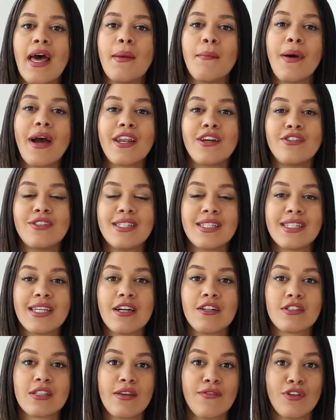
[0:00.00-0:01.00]
minor
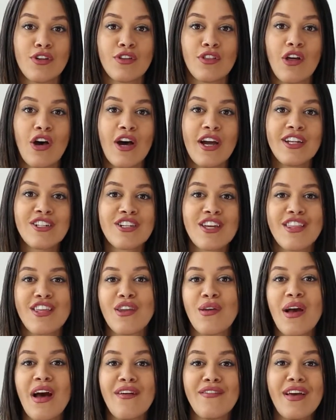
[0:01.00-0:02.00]
details of your launch, and then
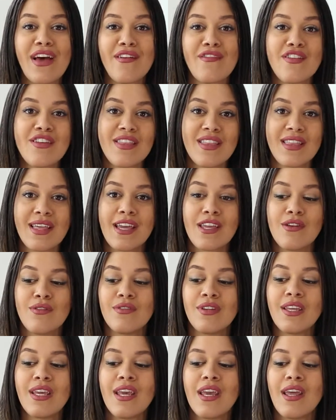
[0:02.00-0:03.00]
you have everything that you
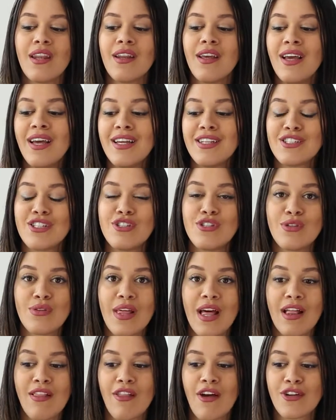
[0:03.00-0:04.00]
need to do
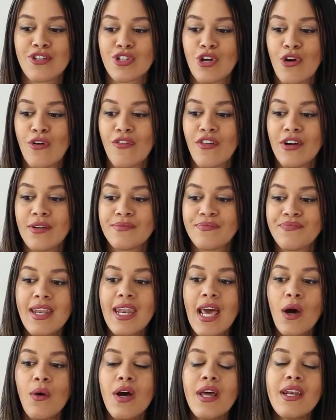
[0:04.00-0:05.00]
that launch over.
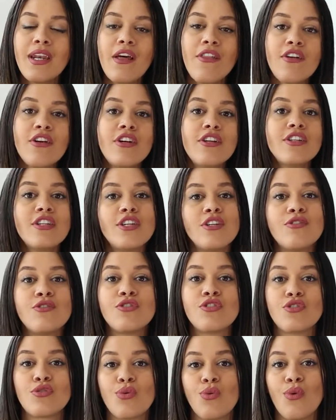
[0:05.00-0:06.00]
Now, another
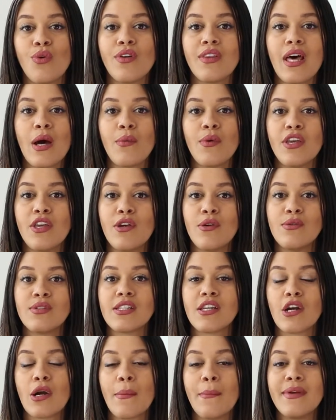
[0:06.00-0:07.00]
huge tool that we use
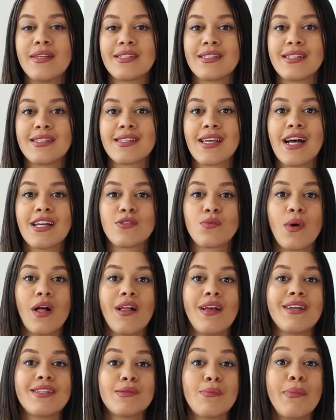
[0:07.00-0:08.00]
in our business as well
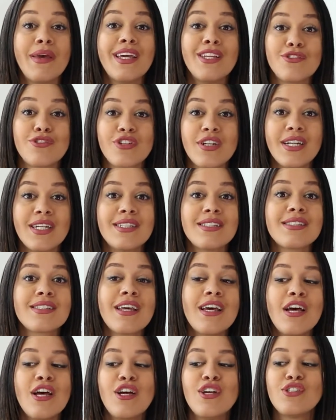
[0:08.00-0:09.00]
is Pinterest.
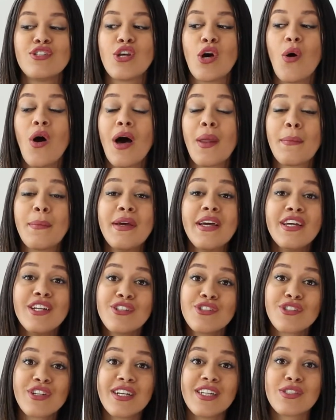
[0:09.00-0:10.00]
So on
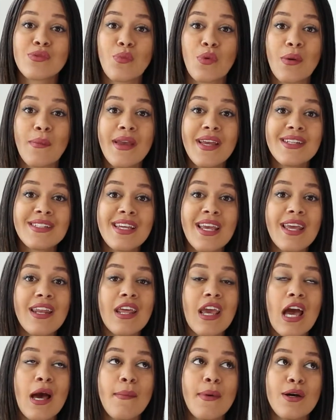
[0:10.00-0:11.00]
Pinterest, we're
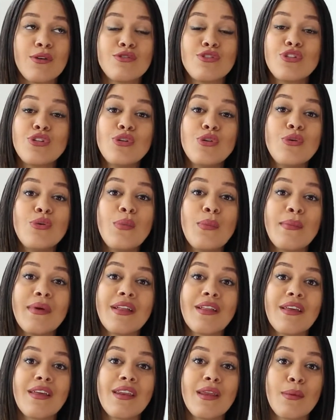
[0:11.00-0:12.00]
maintaining about 2
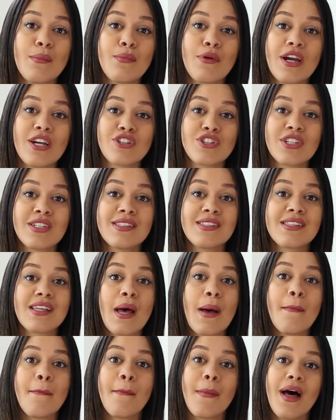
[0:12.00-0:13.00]
million impressions
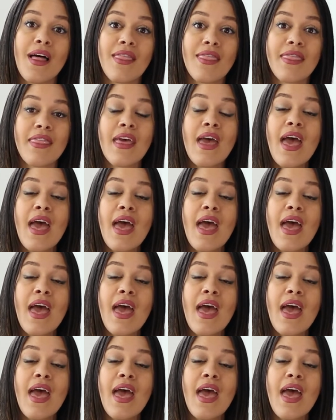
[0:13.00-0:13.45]
a month.